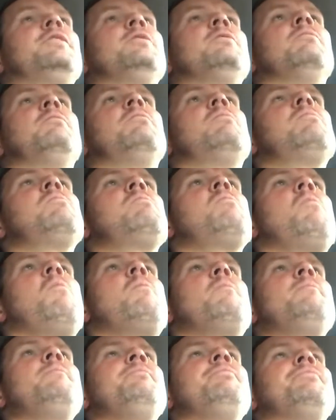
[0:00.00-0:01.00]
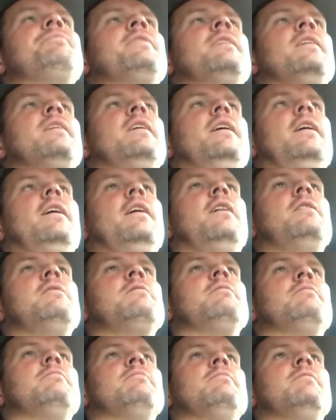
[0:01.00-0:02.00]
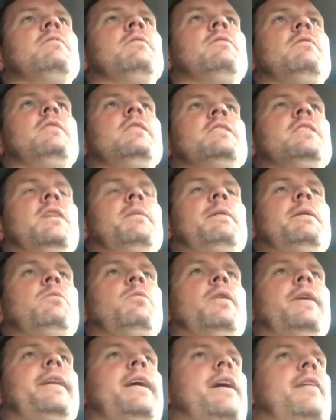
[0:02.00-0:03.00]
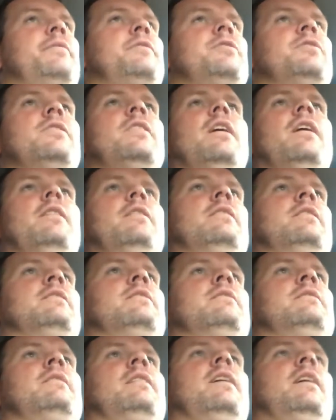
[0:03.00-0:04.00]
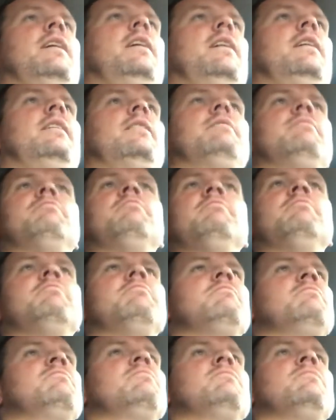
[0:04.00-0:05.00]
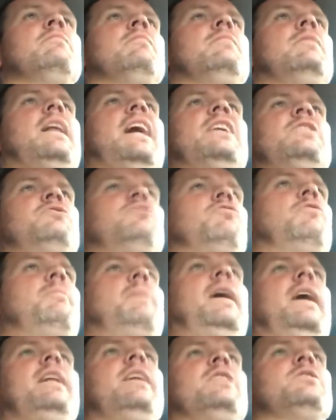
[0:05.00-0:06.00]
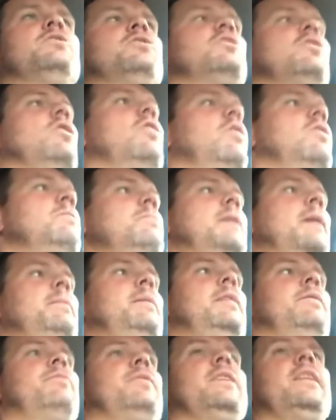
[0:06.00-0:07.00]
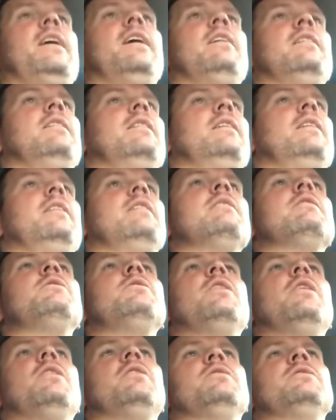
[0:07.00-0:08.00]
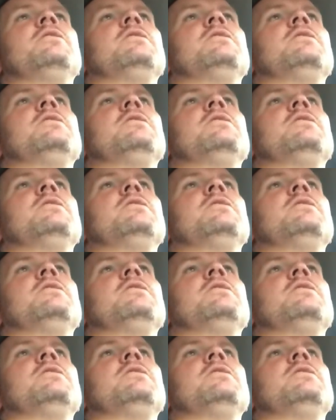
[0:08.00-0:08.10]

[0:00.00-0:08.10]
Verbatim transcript: You know? It's going to be one after another. And last remaining soul, maybe Fidelity, who knows?